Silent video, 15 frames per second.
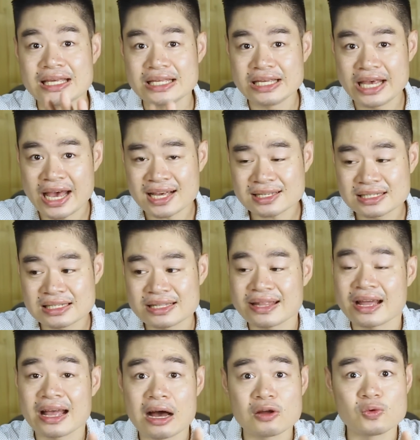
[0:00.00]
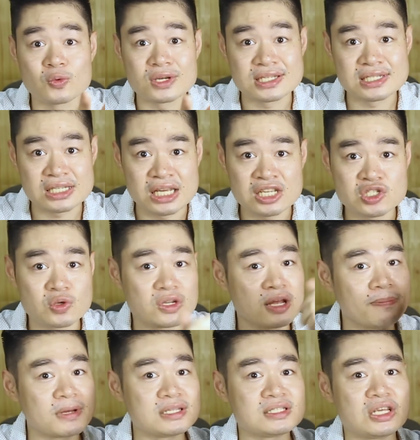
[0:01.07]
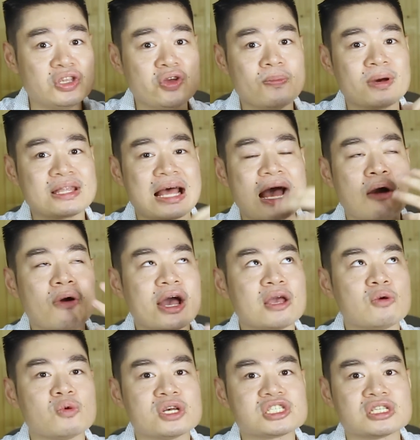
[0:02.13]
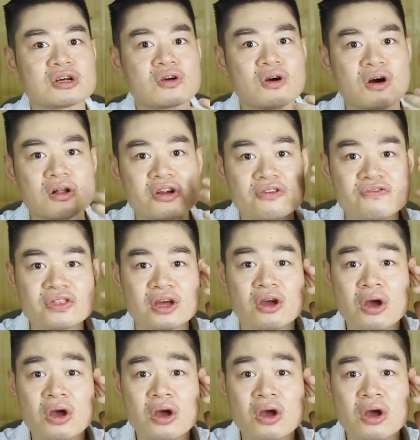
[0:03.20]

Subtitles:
Yes, the gown was cinched, kung napansin nyo, but how I wish the color of